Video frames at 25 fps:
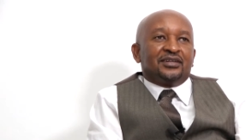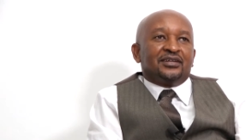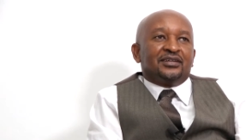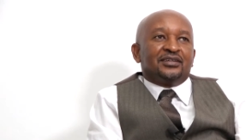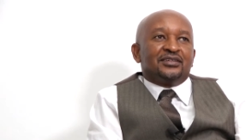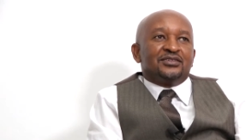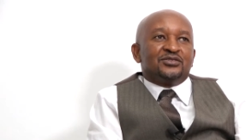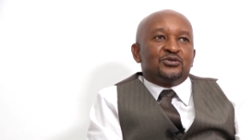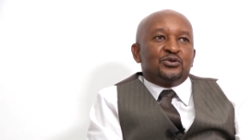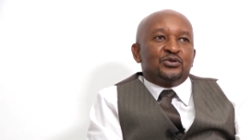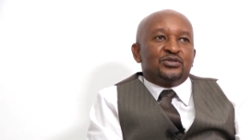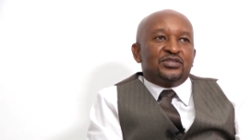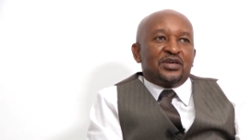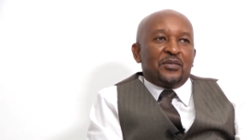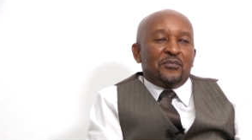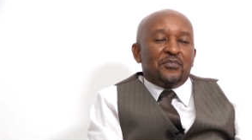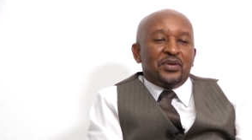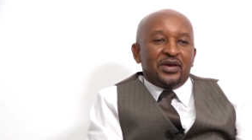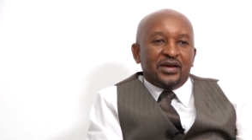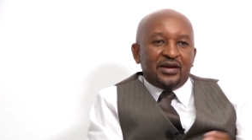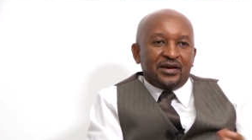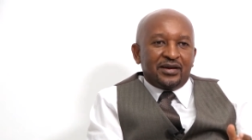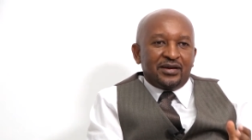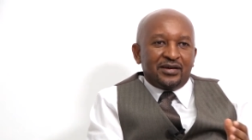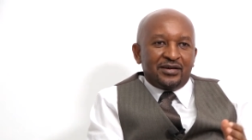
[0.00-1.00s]
So it's a
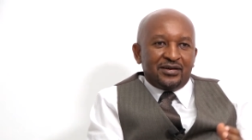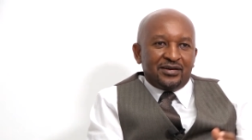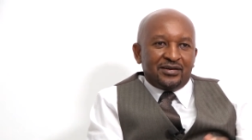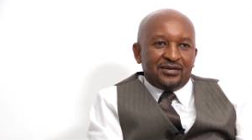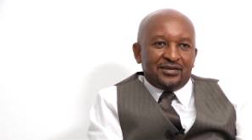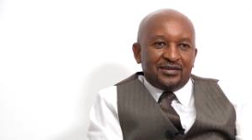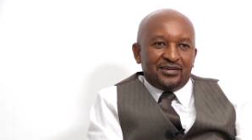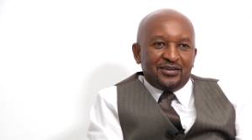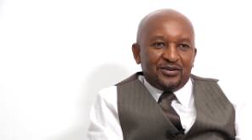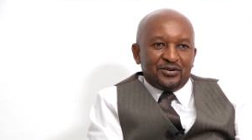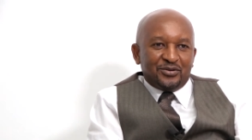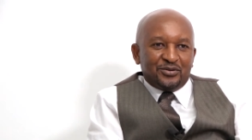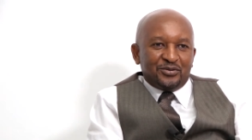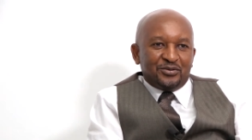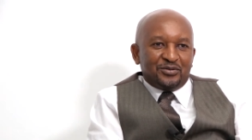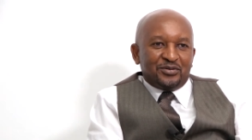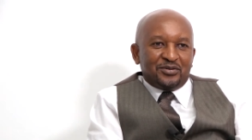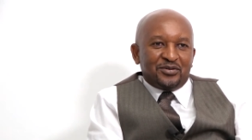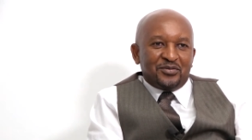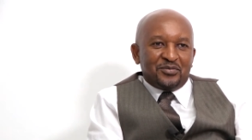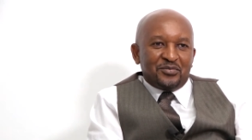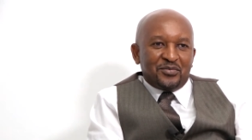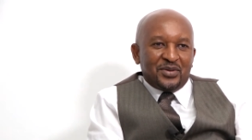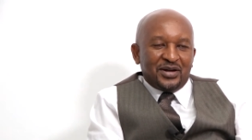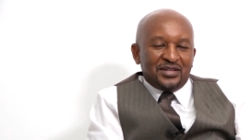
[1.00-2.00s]
big,
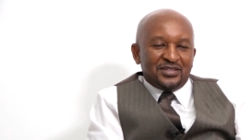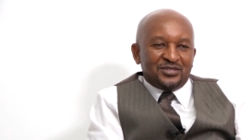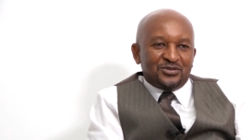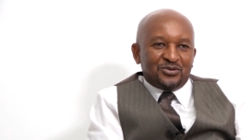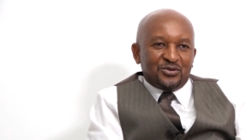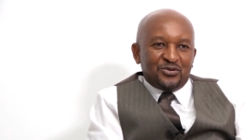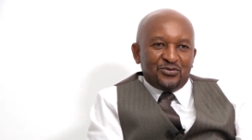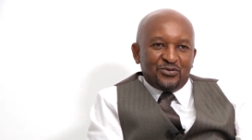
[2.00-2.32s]
milestone